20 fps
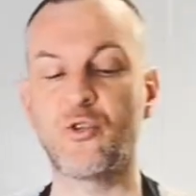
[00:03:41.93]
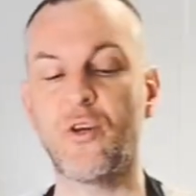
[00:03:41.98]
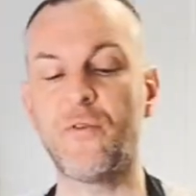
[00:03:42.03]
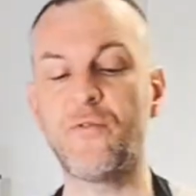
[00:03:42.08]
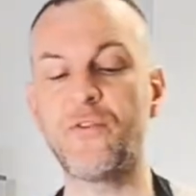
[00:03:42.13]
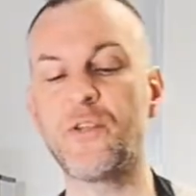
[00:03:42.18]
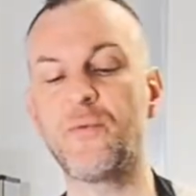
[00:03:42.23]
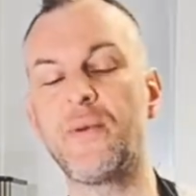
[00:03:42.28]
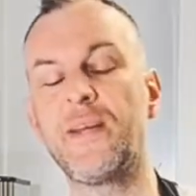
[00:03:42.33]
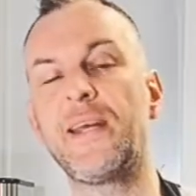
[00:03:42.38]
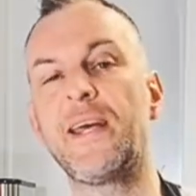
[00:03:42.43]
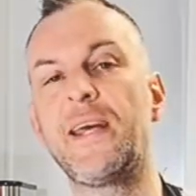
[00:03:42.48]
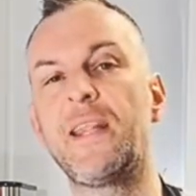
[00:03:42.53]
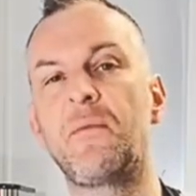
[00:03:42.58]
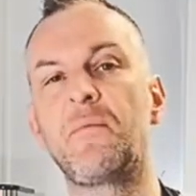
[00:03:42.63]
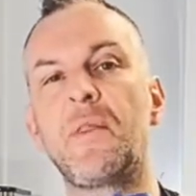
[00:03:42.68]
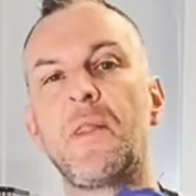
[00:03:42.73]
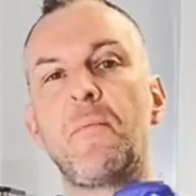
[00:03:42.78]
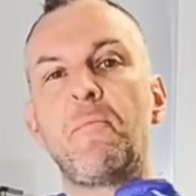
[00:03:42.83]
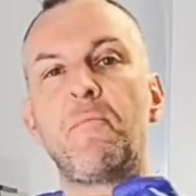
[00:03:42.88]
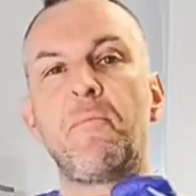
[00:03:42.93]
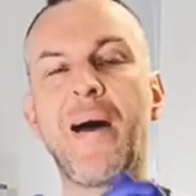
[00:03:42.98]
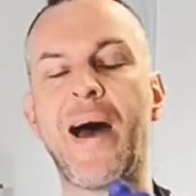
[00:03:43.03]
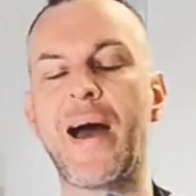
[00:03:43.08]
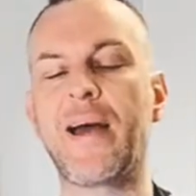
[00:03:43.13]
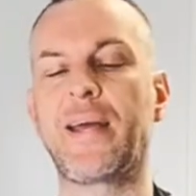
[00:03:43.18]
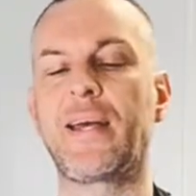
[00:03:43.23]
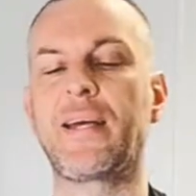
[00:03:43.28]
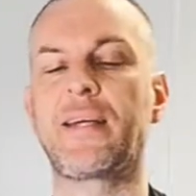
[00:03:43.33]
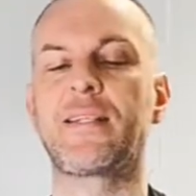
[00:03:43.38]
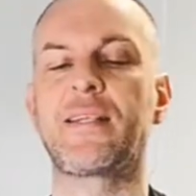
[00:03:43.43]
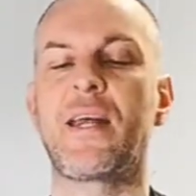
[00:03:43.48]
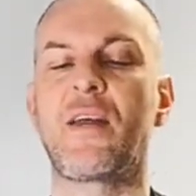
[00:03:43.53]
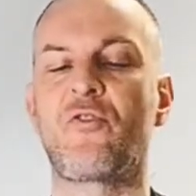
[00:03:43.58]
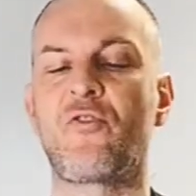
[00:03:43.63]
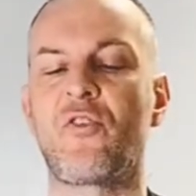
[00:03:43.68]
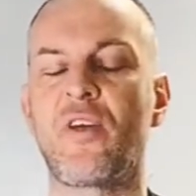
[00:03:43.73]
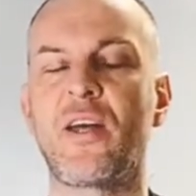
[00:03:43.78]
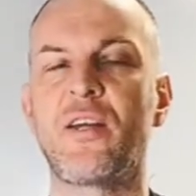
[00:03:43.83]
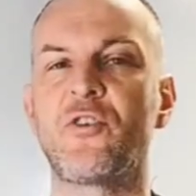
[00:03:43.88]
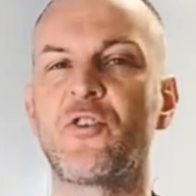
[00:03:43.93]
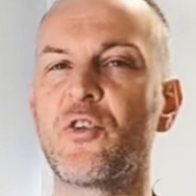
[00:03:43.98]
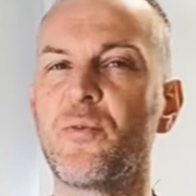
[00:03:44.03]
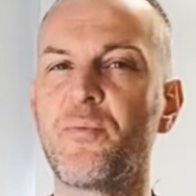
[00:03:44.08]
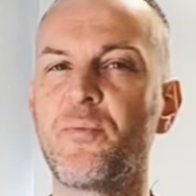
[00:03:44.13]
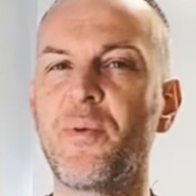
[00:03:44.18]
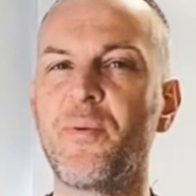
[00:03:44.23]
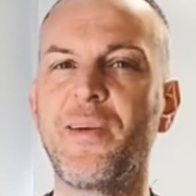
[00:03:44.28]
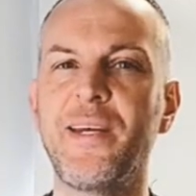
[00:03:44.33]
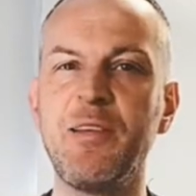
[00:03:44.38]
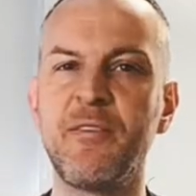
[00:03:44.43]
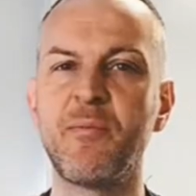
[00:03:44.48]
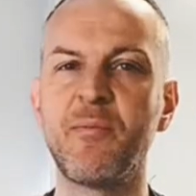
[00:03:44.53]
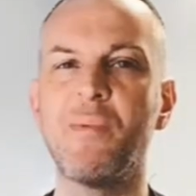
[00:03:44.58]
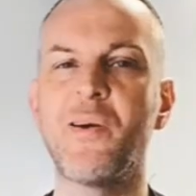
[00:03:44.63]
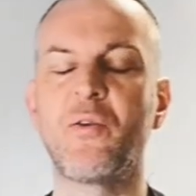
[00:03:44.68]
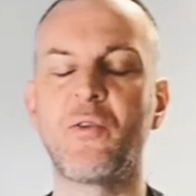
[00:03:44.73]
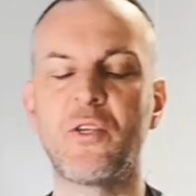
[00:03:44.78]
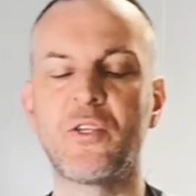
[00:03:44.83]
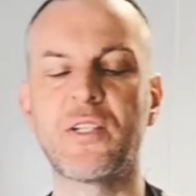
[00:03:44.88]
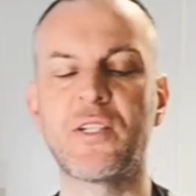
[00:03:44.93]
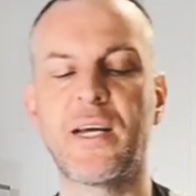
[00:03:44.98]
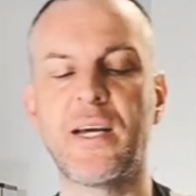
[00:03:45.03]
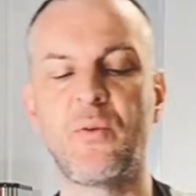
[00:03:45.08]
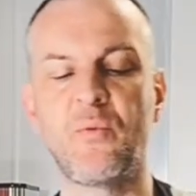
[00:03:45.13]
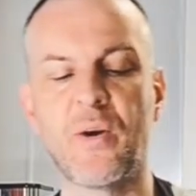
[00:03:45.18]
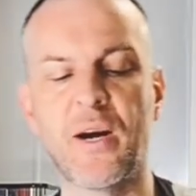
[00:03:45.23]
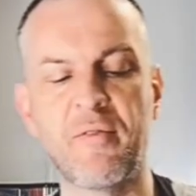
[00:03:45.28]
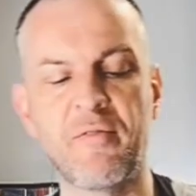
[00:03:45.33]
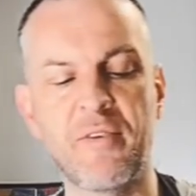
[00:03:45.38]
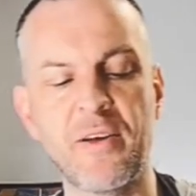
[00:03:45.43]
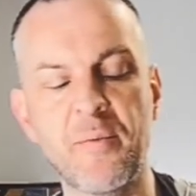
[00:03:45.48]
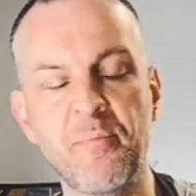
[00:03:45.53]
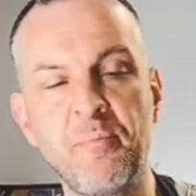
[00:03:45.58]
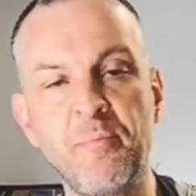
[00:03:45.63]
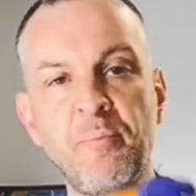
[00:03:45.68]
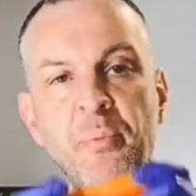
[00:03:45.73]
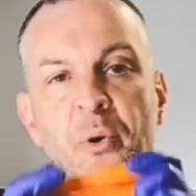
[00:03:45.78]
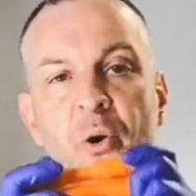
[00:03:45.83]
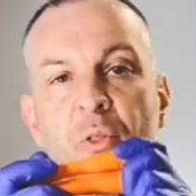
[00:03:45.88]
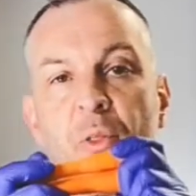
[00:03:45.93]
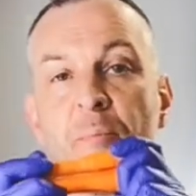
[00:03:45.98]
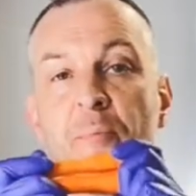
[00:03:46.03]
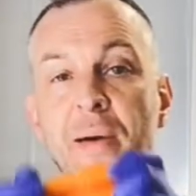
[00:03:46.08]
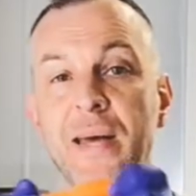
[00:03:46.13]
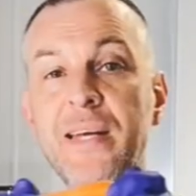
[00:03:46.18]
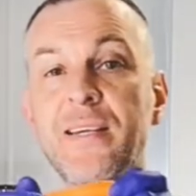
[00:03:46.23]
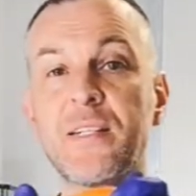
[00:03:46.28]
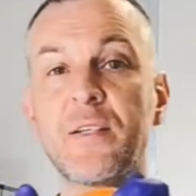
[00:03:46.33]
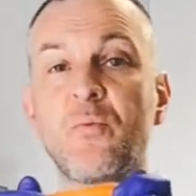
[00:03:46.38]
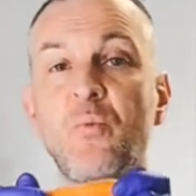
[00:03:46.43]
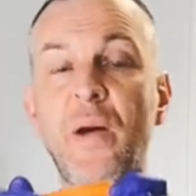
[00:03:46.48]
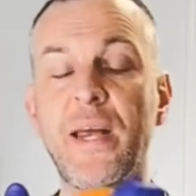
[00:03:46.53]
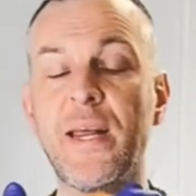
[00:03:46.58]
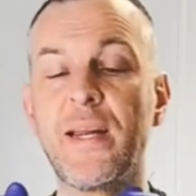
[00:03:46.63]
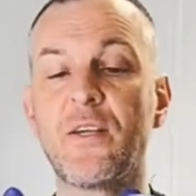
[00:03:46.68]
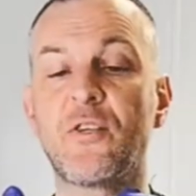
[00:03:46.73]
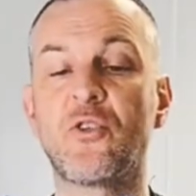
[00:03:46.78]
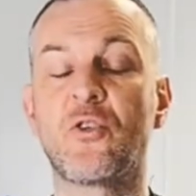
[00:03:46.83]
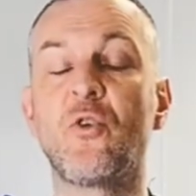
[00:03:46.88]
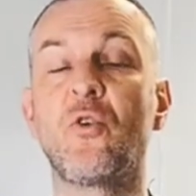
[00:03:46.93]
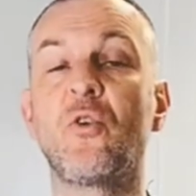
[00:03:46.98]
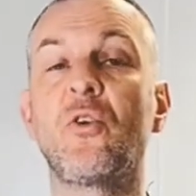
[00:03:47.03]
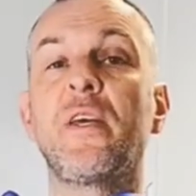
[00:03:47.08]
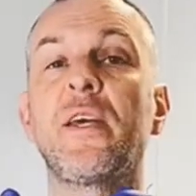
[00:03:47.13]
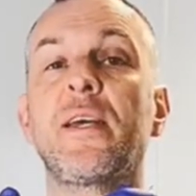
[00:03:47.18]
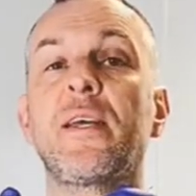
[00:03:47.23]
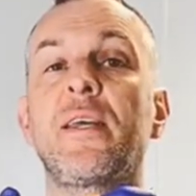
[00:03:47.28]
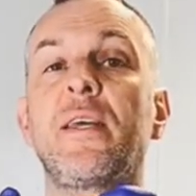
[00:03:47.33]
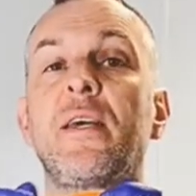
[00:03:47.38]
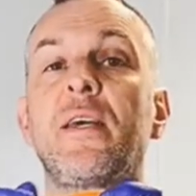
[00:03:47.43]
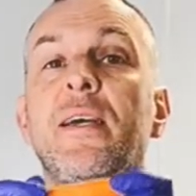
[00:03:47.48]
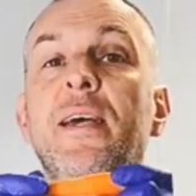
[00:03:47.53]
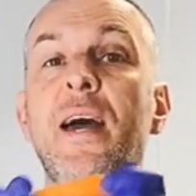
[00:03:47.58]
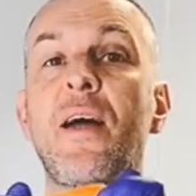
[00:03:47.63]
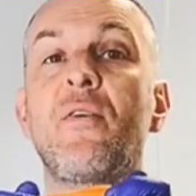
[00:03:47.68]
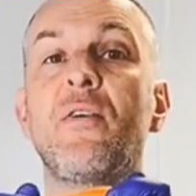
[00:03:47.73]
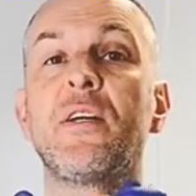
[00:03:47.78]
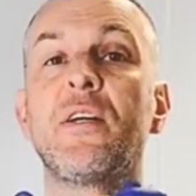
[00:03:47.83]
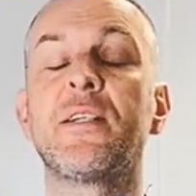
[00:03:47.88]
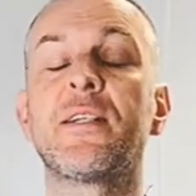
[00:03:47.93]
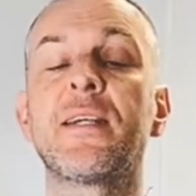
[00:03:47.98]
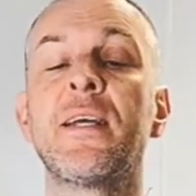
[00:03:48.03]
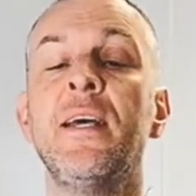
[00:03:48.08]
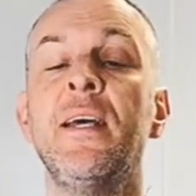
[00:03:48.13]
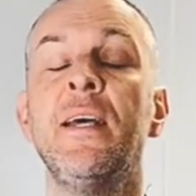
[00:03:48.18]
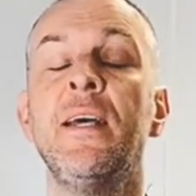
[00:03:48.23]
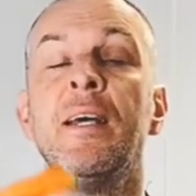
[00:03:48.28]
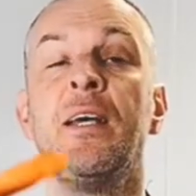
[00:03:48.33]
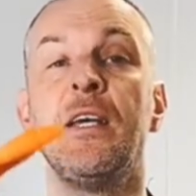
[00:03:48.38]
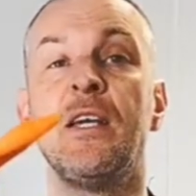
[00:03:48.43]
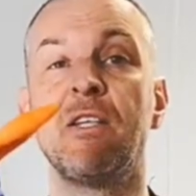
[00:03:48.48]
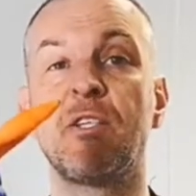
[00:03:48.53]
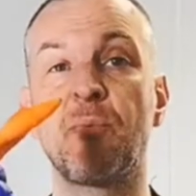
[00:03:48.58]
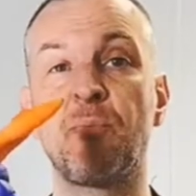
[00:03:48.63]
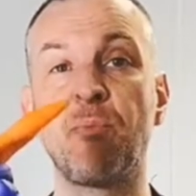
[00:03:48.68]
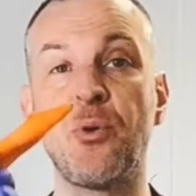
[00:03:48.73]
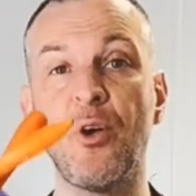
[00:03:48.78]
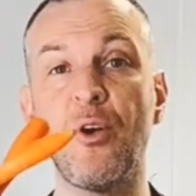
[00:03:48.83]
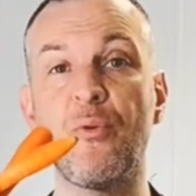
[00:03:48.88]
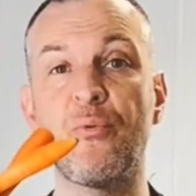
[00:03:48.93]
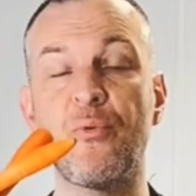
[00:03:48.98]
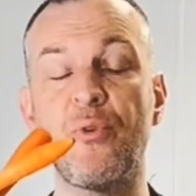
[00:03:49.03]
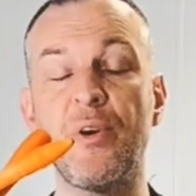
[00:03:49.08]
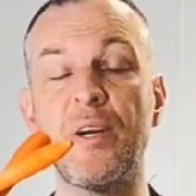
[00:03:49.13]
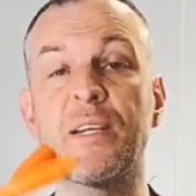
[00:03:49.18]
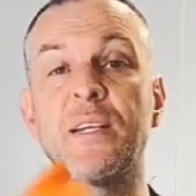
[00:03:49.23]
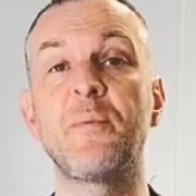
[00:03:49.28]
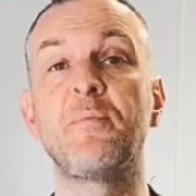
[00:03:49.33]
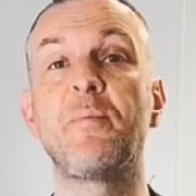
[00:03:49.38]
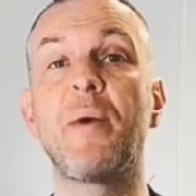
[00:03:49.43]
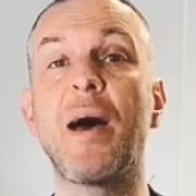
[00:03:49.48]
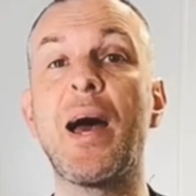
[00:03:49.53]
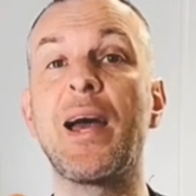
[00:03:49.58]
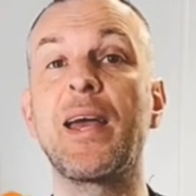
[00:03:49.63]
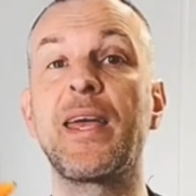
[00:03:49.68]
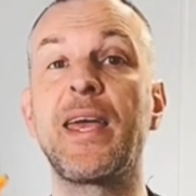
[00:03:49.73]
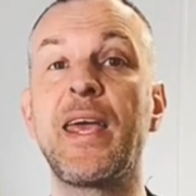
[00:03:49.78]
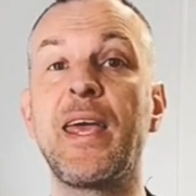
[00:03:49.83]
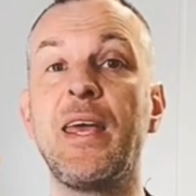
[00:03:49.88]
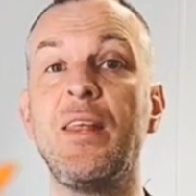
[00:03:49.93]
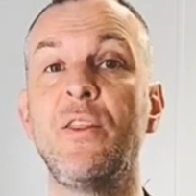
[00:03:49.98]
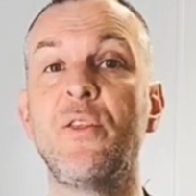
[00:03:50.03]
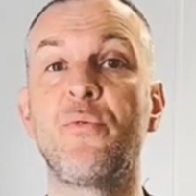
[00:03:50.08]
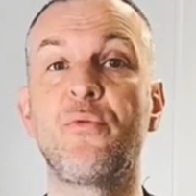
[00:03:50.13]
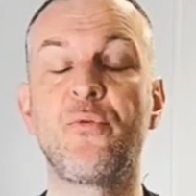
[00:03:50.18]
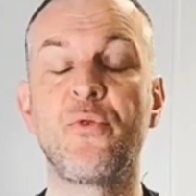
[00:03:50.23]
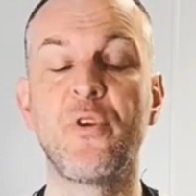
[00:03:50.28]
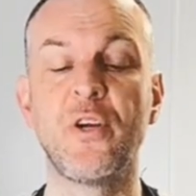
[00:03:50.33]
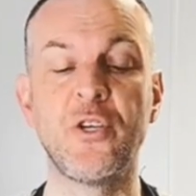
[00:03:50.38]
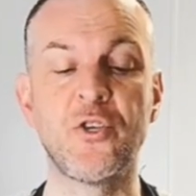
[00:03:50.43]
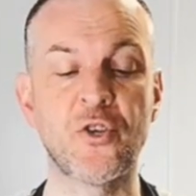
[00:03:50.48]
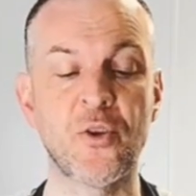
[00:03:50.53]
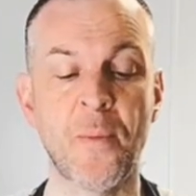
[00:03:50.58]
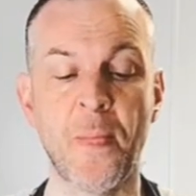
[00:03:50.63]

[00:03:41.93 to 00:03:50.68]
So obviously when you get them in the bag, etc., and some people leave them out on the side and what have you, but the best way to store your carrots is a perforated bag in the fridge.